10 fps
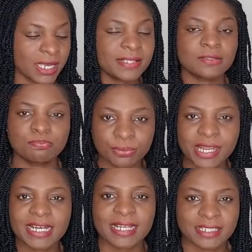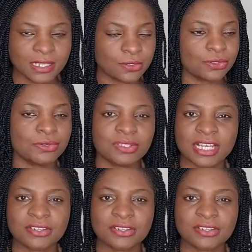it's bread I tend to use.